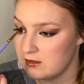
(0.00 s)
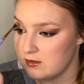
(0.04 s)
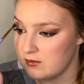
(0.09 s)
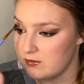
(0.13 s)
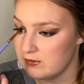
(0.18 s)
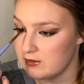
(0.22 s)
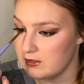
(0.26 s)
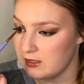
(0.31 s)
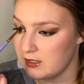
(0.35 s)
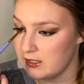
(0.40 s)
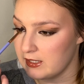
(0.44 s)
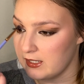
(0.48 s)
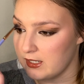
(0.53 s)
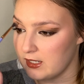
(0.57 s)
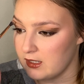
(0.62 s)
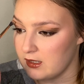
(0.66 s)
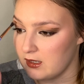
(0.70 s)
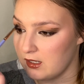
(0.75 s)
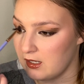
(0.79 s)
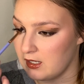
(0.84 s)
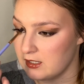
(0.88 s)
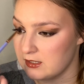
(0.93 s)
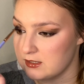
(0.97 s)
Feel like I
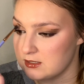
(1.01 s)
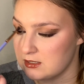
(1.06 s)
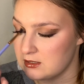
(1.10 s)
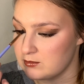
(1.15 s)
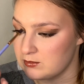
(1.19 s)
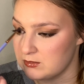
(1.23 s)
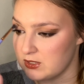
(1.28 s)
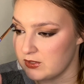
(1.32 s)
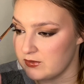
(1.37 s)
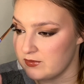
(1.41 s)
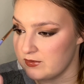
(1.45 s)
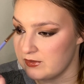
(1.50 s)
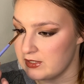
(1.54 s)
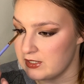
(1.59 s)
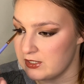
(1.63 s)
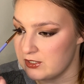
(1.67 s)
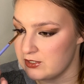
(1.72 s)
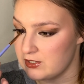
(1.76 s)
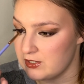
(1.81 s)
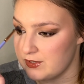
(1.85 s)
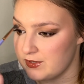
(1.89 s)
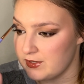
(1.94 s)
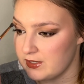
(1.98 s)
lost some
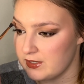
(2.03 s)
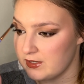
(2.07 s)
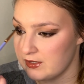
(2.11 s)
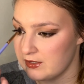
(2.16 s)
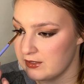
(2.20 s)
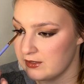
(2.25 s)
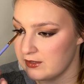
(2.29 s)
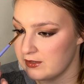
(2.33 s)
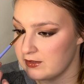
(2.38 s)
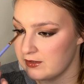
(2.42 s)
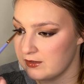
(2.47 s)
definition there.